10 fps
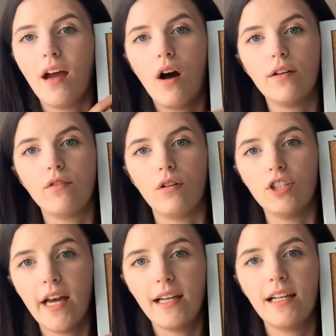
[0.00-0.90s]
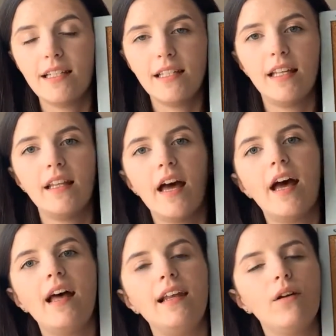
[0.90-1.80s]
I've got checklists in there,
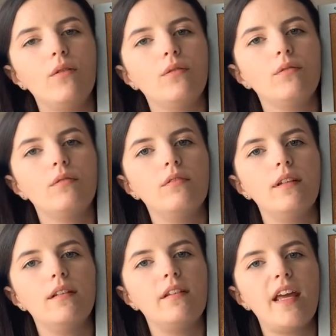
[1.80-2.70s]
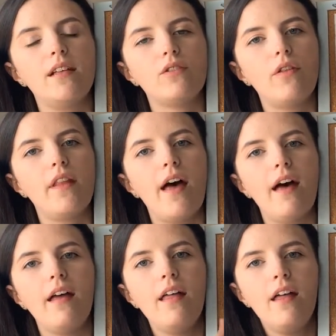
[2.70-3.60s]
little things on there,
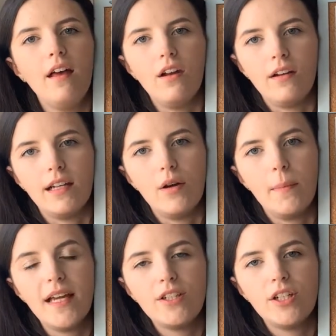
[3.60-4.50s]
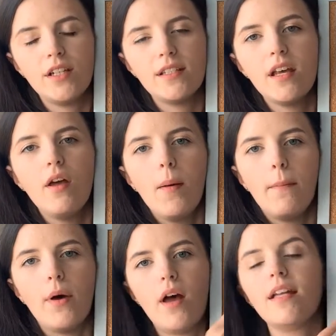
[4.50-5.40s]
like little pictures.
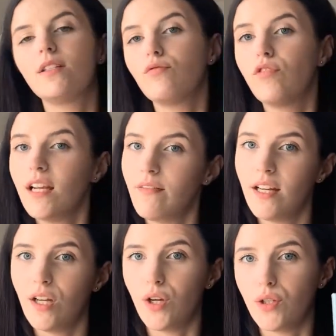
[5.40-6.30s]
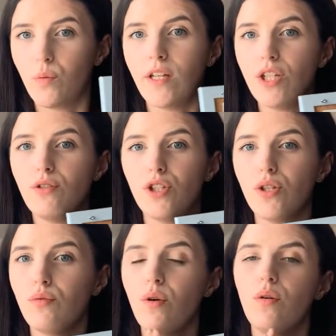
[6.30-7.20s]
But it's really, really good when you
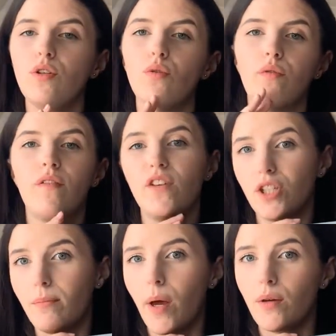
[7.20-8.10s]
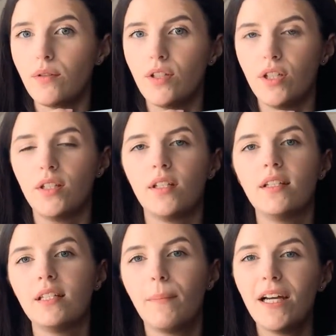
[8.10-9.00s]
do your revision posters,
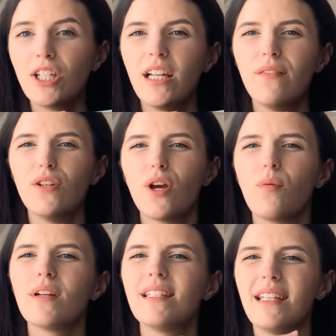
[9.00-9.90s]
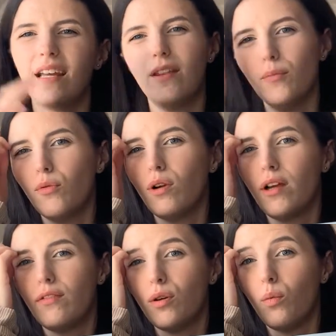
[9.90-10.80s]
especially if you don't want to stick them all over
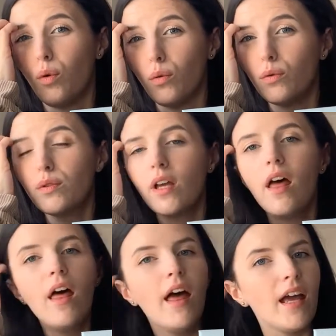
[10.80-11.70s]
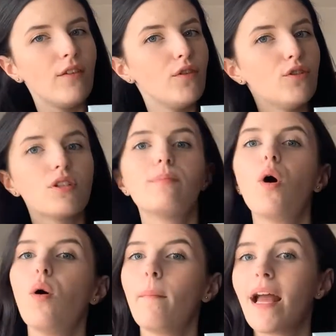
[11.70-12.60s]
your walls. If you just put
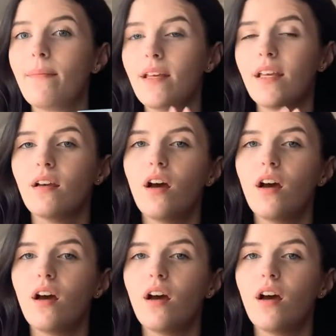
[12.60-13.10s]
maybe